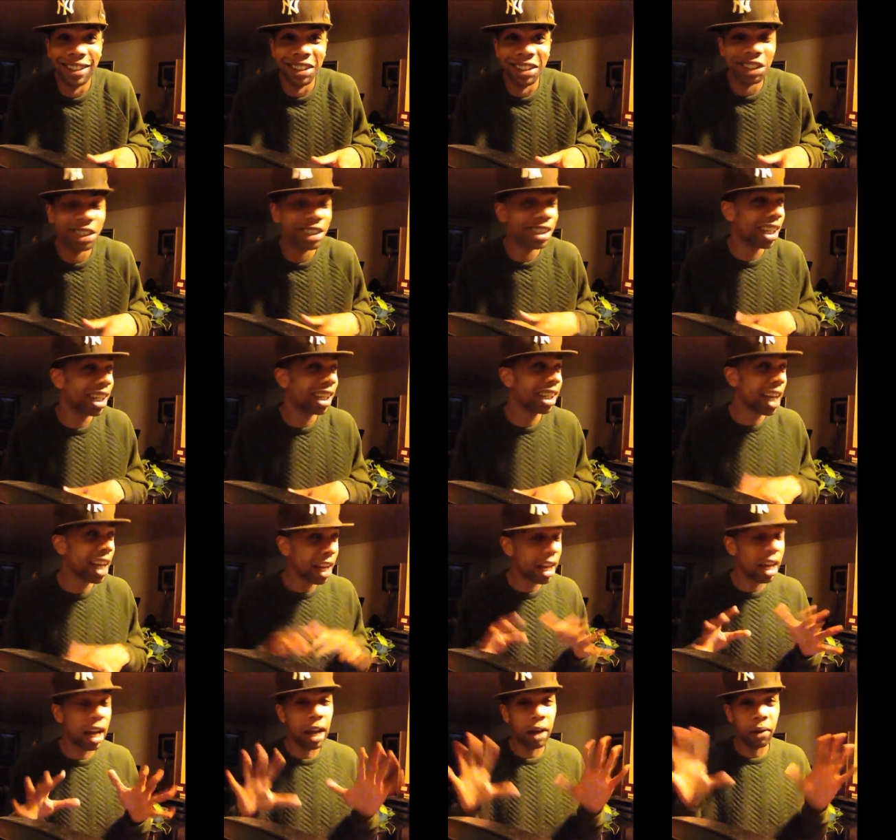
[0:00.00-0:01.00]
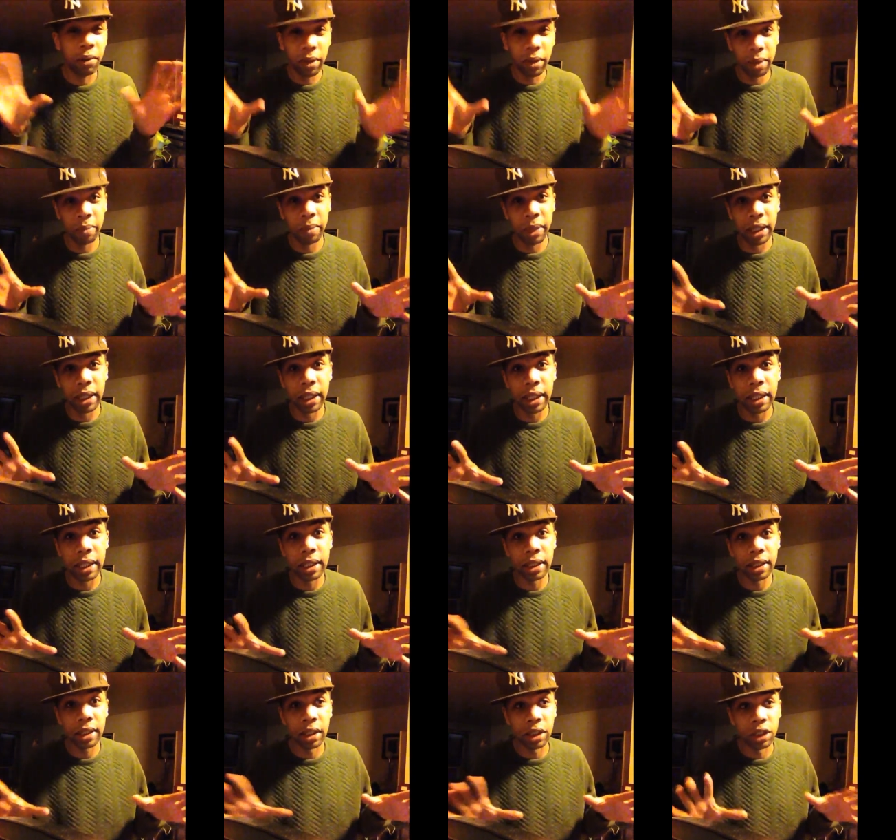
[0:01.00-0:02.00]
she's like I, I, will admit that
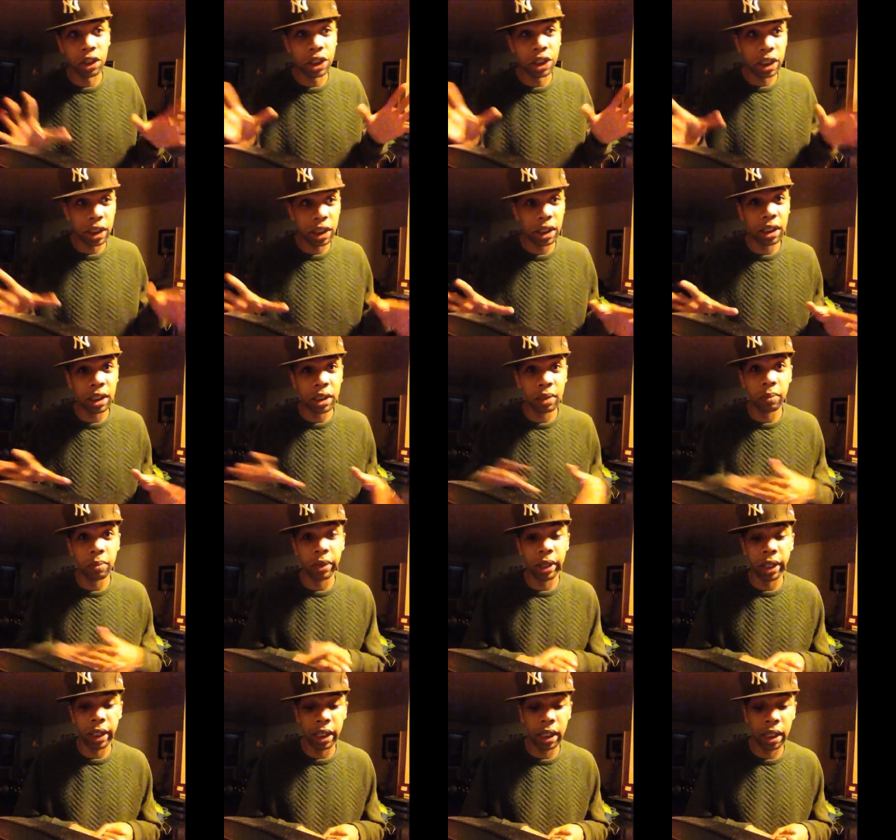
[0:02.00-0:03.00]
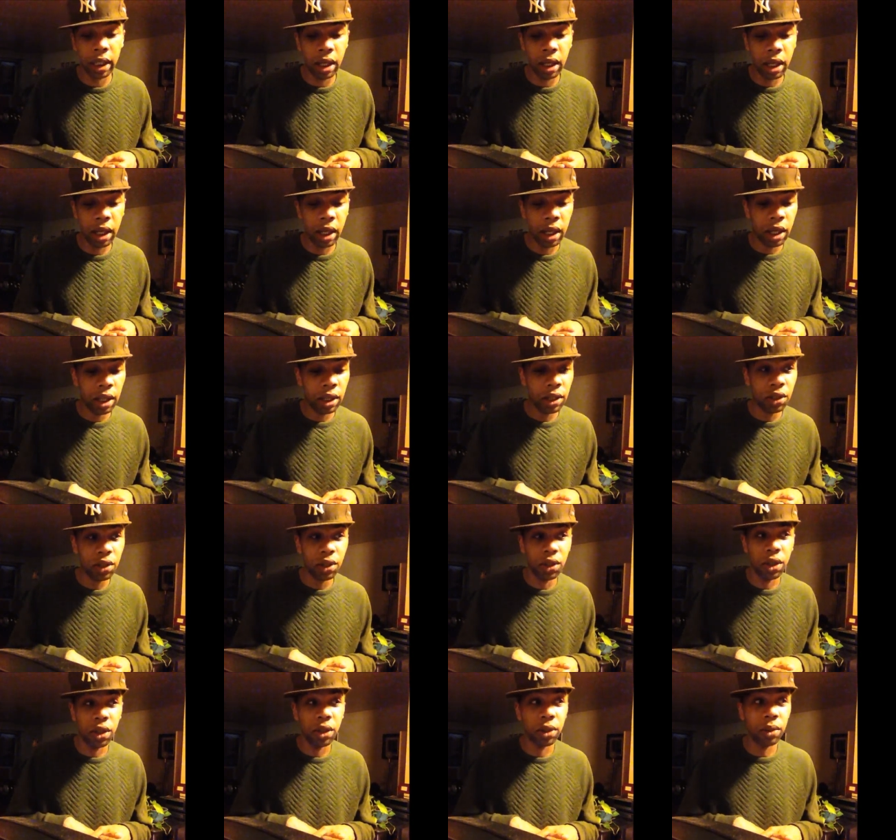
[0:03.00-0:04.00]
he's a genius but
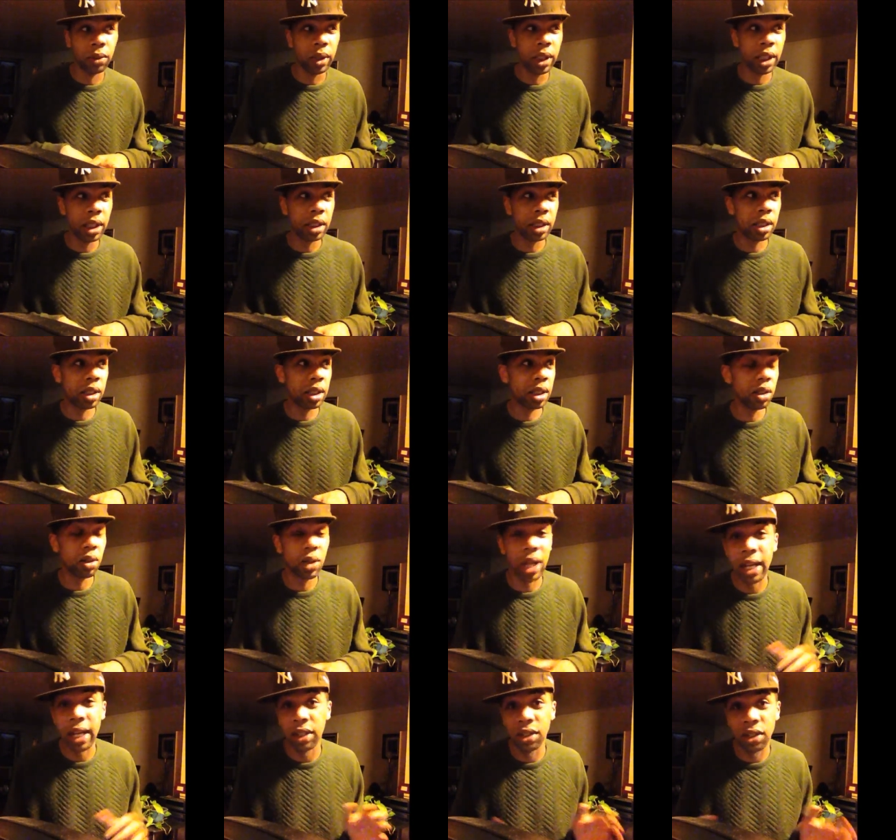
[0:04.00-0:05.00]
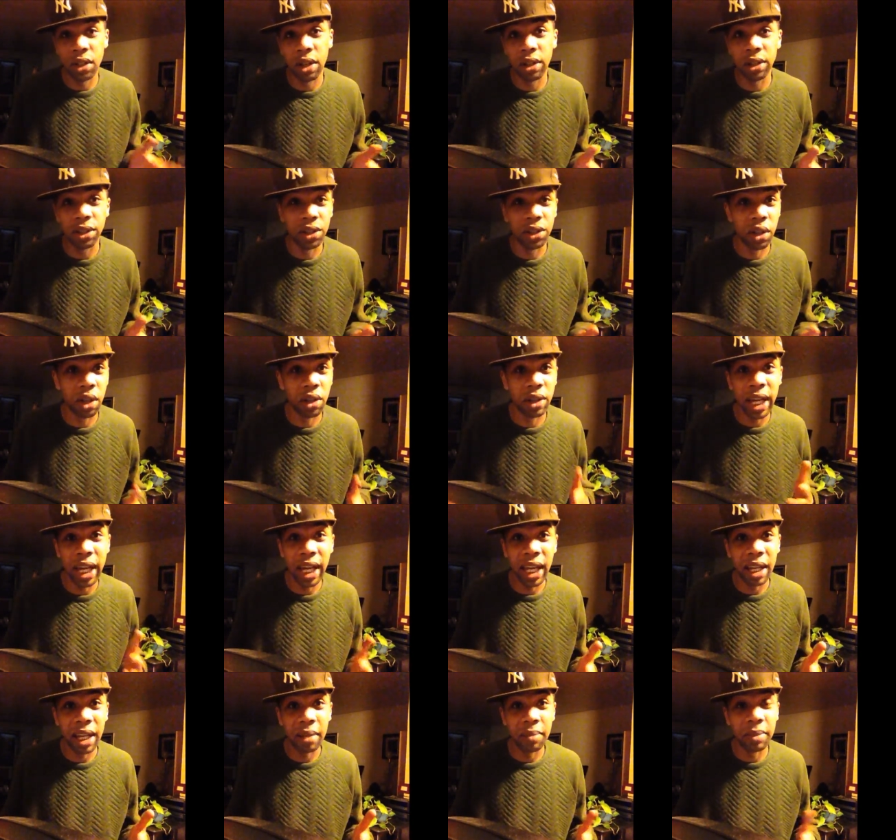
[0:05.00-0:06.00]
you know, he still kind of tarnished our
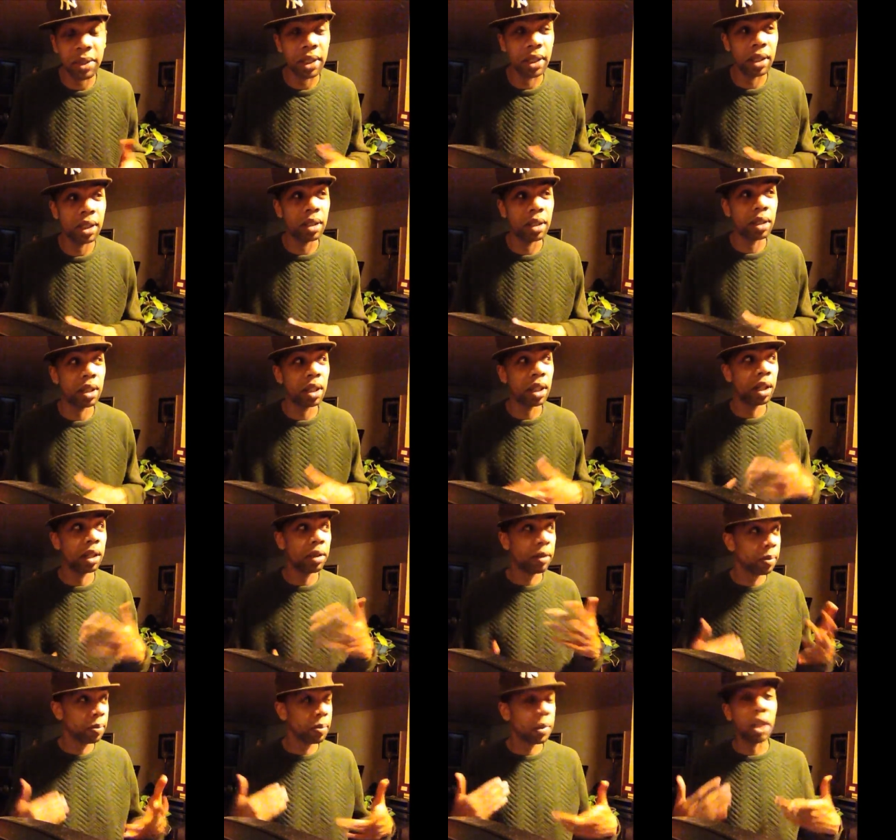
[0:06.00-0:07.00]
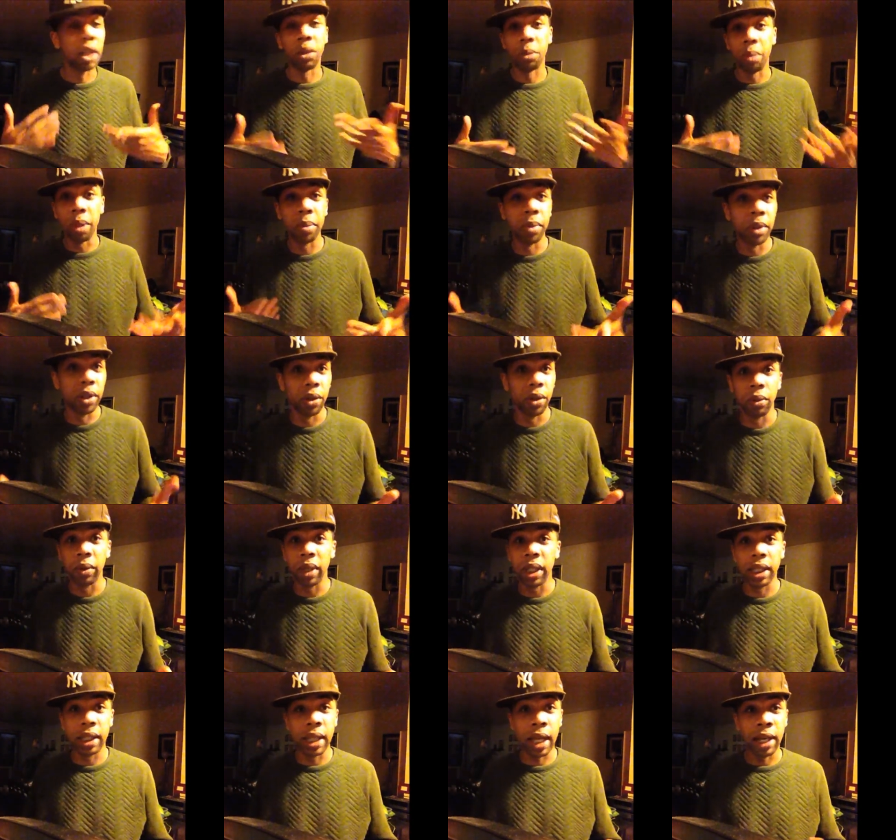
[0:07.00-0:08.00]
names, and uh, other people
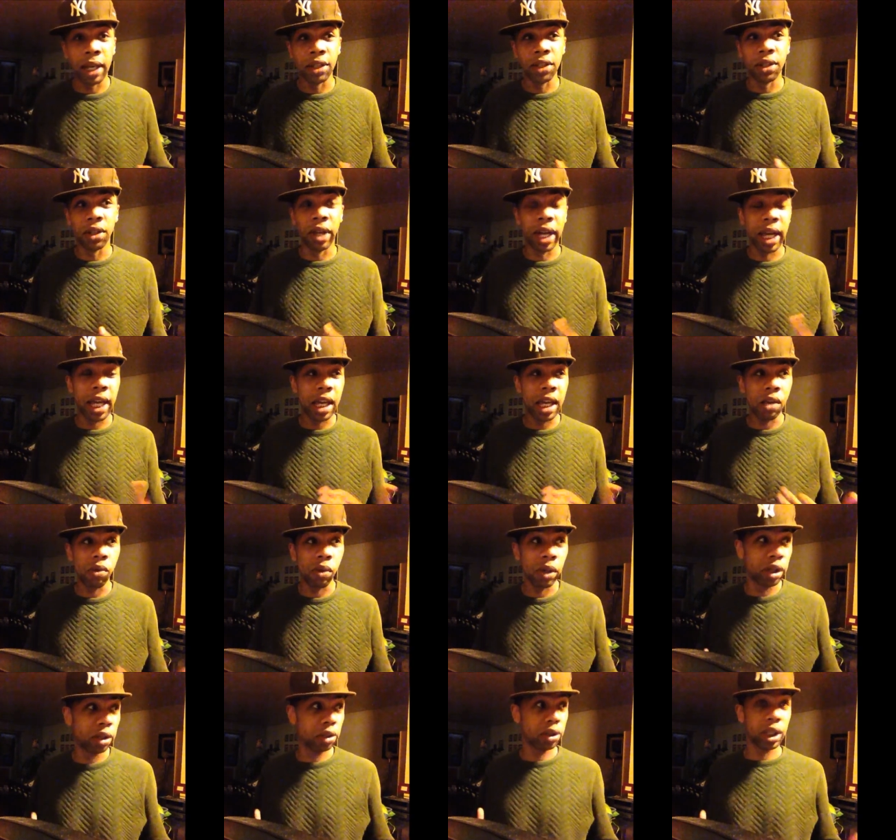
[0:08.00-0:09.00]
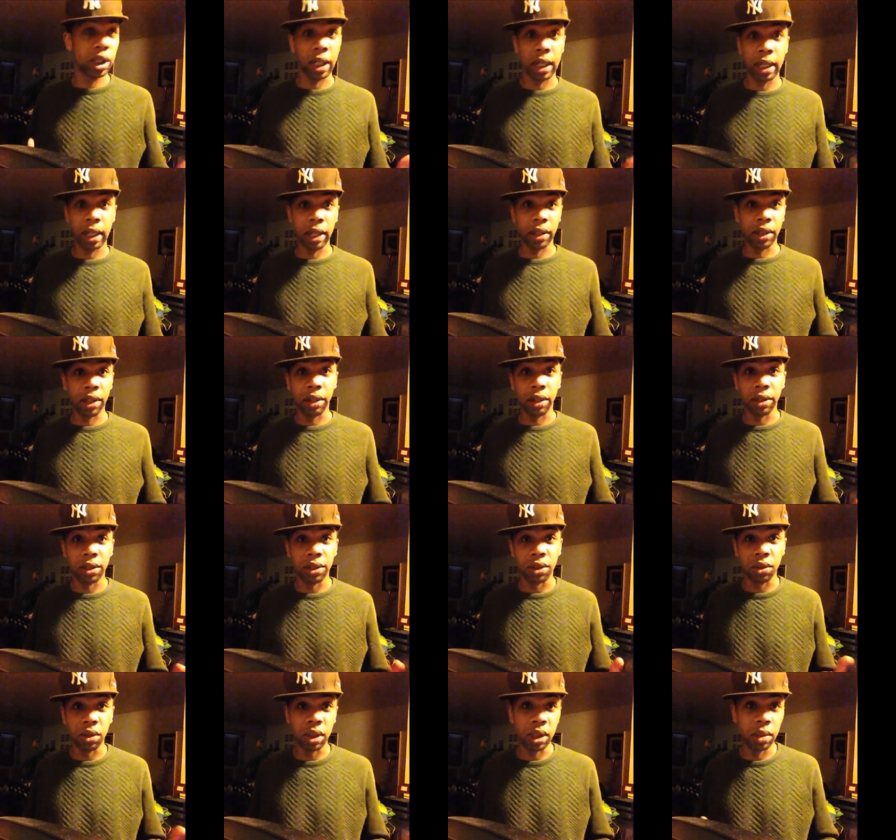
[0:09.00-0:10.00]
agree that, you know, I hate what they're saying out there in
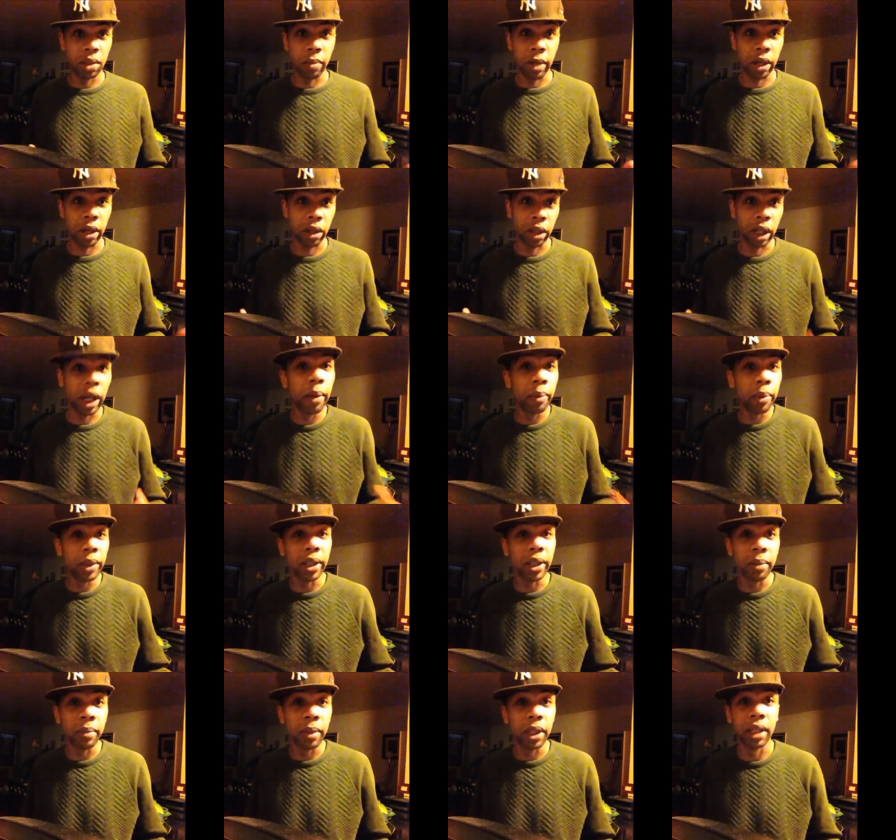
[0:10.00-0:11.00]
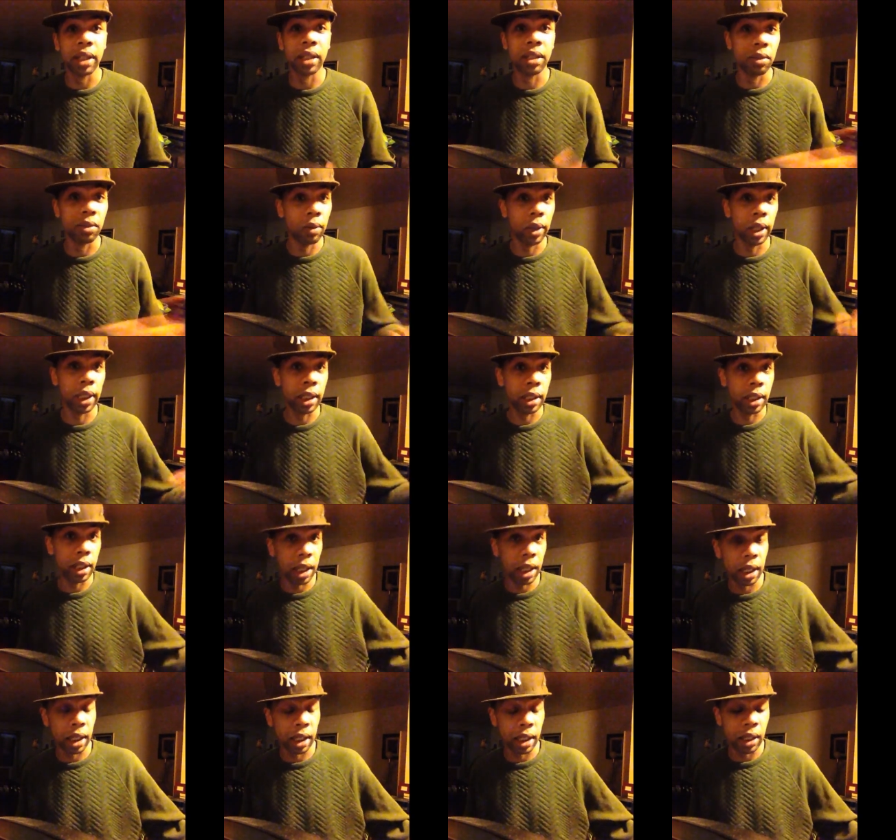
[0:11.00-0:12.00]
the streets about our company because of what he
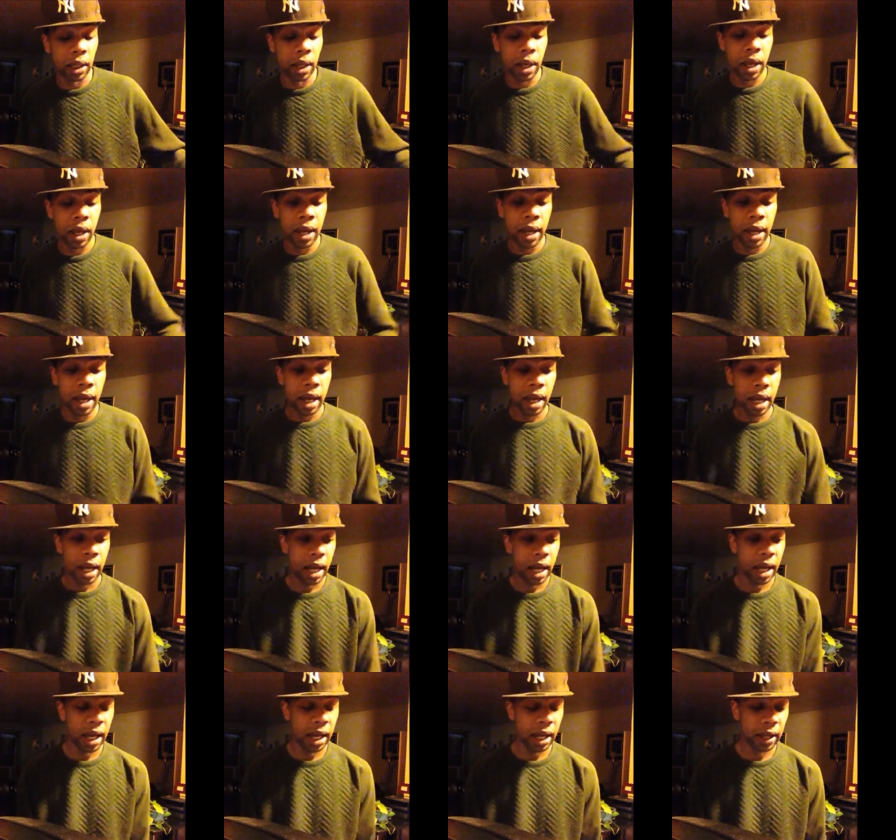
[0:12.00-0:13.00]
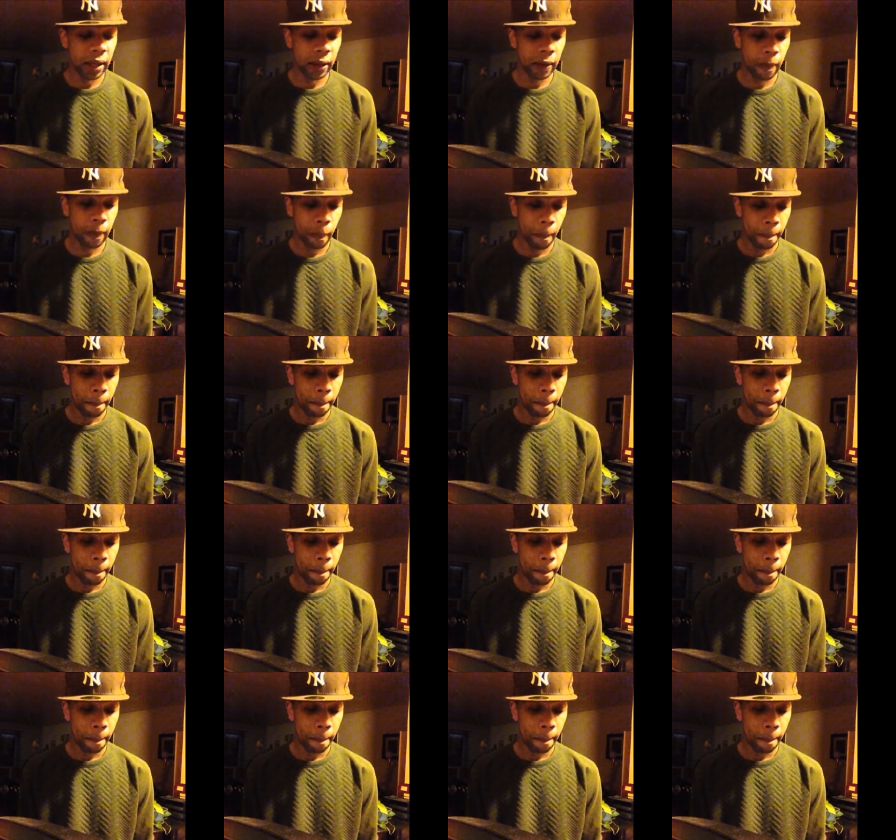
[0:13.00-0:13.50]
did. And